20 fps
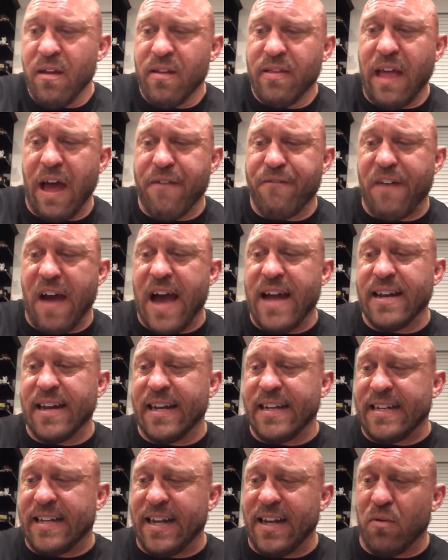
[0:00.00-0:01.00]
That Fat
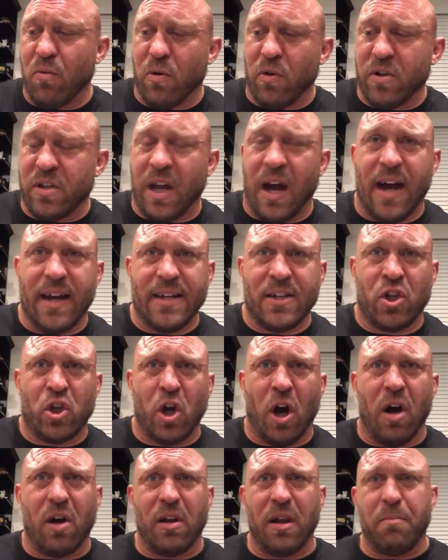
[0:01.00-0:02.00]
19 World's Hottest
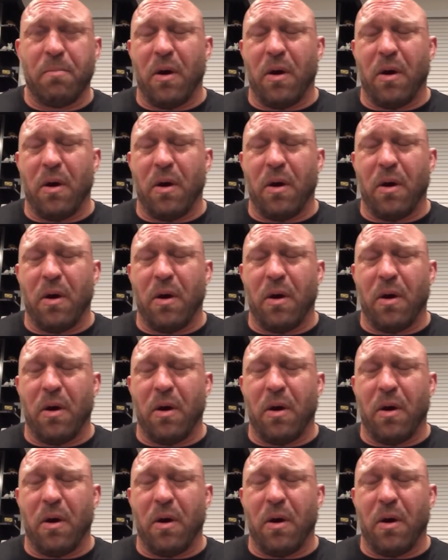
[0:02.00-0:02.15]
Chocolate